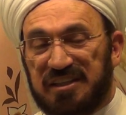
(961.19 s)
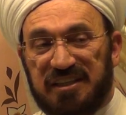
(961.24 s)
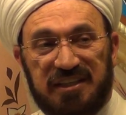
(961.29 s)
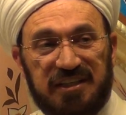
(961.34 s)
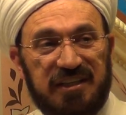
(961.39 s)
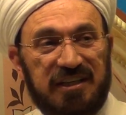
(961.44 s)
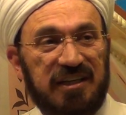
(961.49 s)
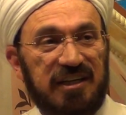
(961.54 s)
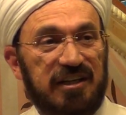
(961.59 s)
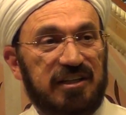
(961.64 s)

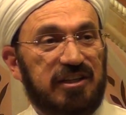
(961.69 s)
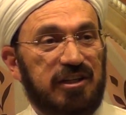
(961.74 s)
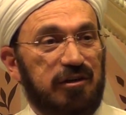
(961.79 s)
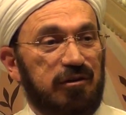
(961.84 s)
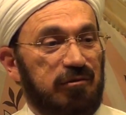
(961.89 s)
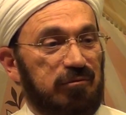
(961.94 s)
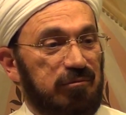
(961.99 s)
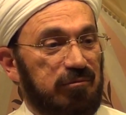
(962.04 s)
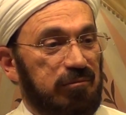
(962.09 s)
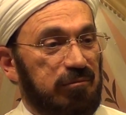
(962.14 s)
the,
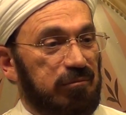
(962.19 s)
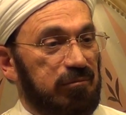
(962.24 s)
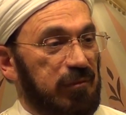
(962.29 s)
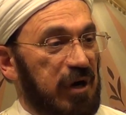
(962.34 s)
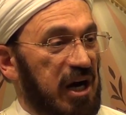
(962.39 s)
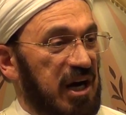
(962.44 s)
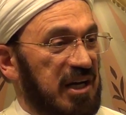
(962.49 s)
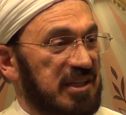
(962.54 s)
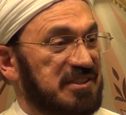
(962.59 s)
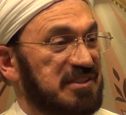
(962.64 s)
the
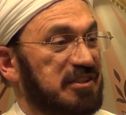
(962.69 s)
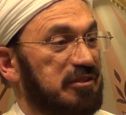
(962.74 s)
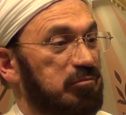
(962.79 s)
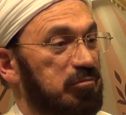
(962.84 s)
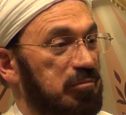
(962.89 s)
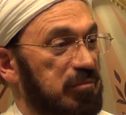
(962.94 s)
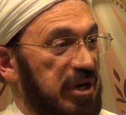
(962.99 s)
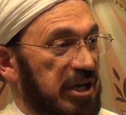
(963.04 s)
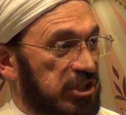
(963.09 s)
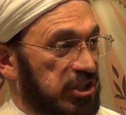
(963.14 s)
mosque
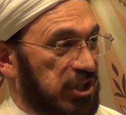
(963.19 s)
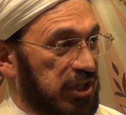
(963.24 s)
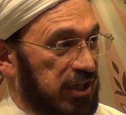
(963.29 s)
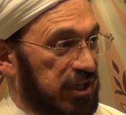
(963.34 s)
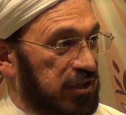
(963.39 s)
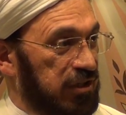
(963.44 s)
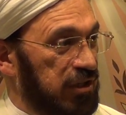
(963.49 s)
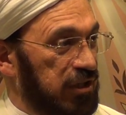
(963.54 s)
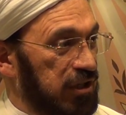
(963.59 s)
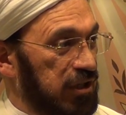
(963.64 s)

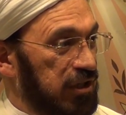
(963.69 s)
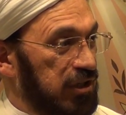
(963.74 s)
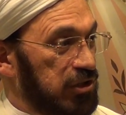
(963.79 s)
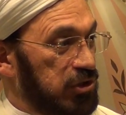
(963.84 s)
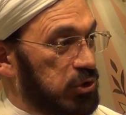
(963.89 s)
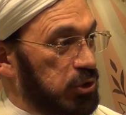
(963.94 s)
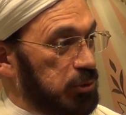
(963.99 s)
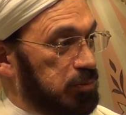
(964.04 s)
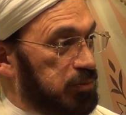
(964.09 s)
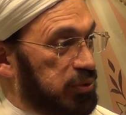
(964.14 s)
mission
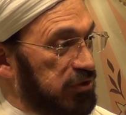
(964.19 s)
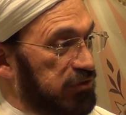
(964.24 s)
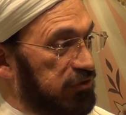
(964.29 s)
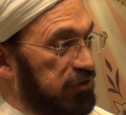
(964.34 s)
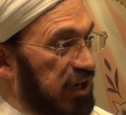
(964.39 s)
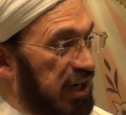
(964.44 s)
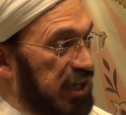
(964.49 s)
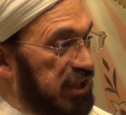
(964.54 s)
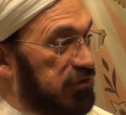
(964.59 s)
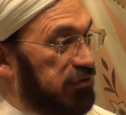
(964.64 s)
to
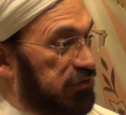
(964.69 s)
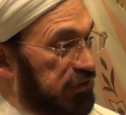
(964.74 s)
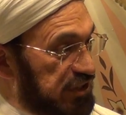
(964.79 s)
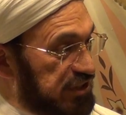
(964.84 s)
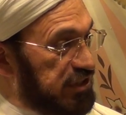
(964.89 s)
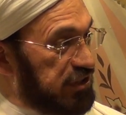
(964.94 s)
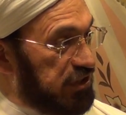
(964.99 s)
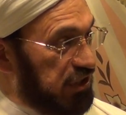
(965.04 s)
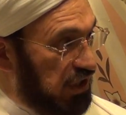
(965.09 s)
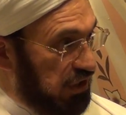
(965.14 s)
provide
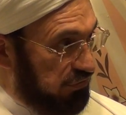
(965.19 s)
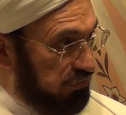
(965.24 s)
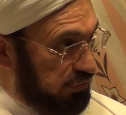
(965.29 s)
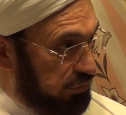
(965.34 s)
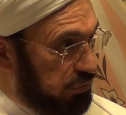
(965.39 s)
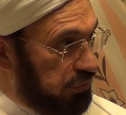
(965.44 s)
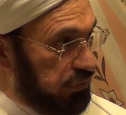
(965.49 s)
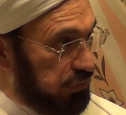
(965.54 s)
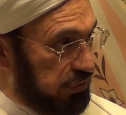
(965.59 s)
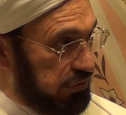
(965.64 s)
physical
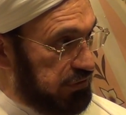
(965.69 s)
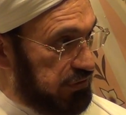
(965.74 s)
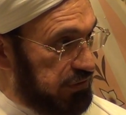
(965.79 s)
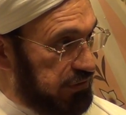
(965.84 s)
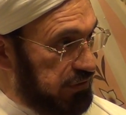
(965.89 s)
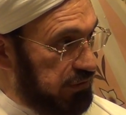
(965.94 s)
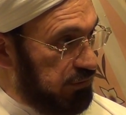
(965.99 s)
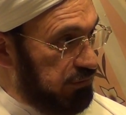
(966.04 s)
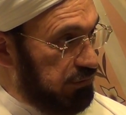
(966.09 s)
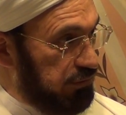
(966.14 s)
food,
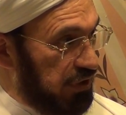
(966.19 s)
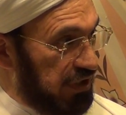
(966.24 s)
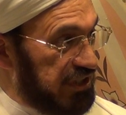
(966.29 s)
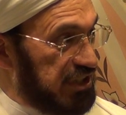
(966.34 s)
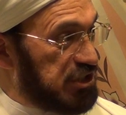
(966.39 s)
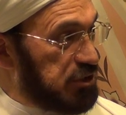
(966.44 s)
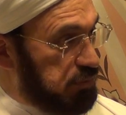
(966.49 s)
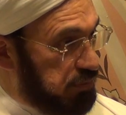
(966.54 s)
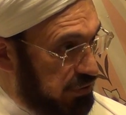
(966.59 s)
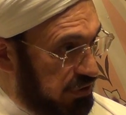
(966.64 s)

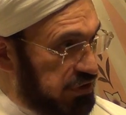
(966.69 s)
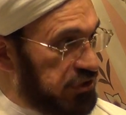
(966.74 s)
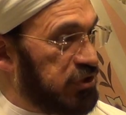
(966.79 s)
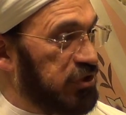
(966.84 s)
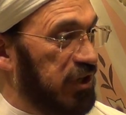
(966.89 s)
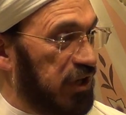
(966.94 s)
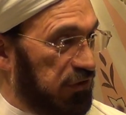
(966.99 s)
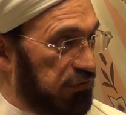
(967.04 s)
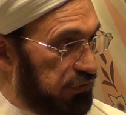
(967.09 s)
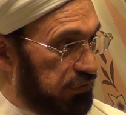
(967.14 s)
but
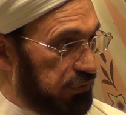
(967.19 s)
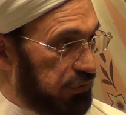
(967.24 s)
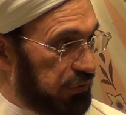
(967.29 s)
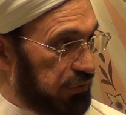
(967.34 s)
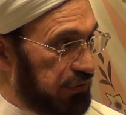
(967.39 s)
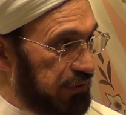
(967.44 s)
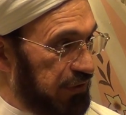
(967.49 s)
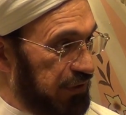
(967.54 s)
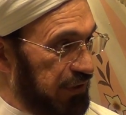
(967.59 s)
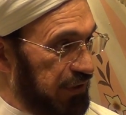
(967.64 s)
spiritual
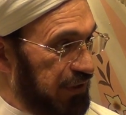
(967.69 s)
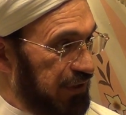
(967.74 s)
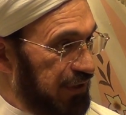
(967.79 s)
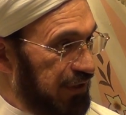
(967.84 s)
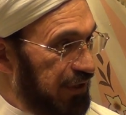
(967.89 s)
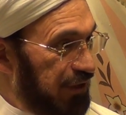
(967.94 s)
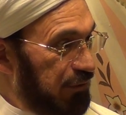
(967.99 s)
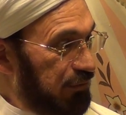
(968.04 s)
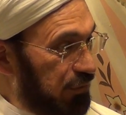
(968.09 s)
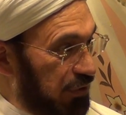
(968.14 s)
food.
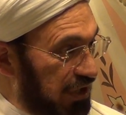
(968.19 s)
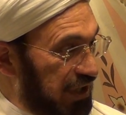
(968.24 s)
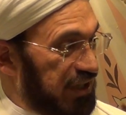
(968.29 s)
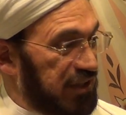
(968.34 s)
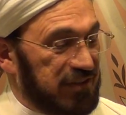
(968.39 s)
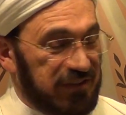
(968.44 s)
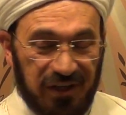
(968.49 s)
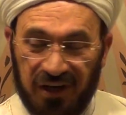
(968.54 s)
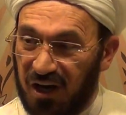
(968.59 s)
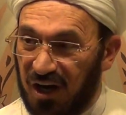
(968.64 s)

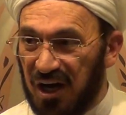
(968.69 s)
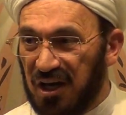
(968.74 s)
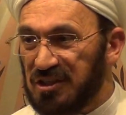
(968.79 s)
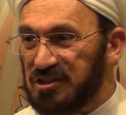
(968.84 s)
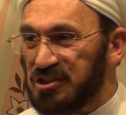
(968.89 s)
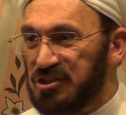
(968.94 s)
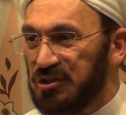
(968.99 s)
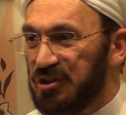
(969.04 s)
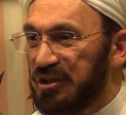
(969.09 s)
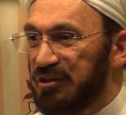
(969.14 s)
But
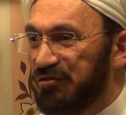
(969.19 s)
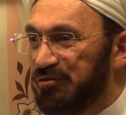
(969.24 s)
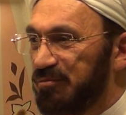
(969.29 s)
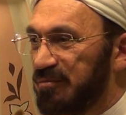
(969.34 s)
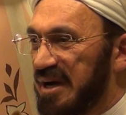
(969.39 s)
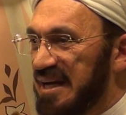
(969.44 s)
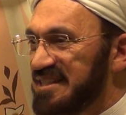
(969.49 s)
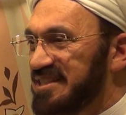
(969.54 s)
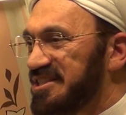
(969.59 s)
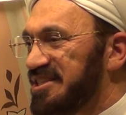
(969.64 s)
also if
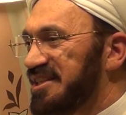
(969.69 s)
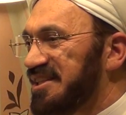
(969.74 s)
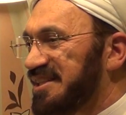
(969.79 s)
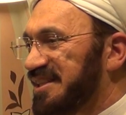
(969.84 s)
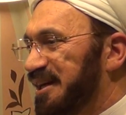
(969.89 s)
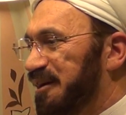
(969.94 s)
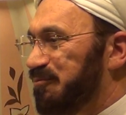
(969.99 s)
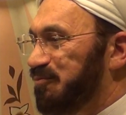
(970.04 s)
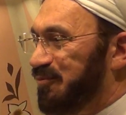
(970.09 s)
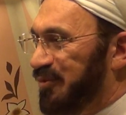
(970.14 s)
masjid
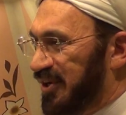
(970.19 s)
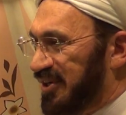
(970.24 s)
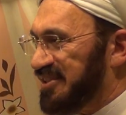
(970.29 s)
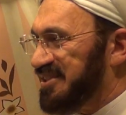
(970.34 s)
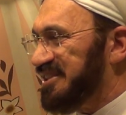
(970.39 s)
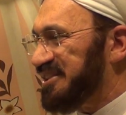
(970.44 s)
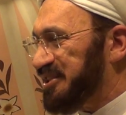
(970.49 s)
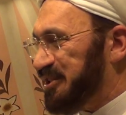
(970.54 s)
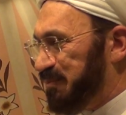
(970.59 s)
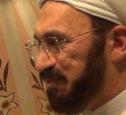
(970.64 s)
can
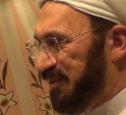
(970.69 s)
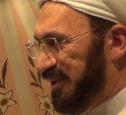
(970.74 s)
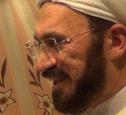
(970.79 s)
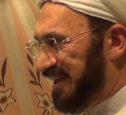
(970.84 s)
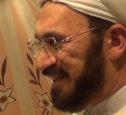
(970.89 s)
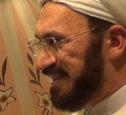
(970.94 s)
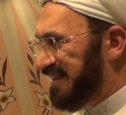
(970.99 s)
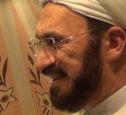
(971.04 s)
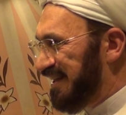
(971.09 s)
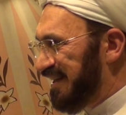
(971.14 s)

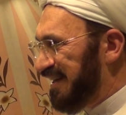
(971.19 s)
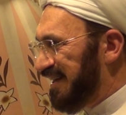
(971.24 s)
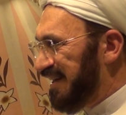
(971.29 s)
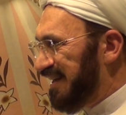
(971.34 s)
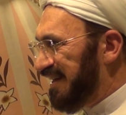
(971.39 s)
participate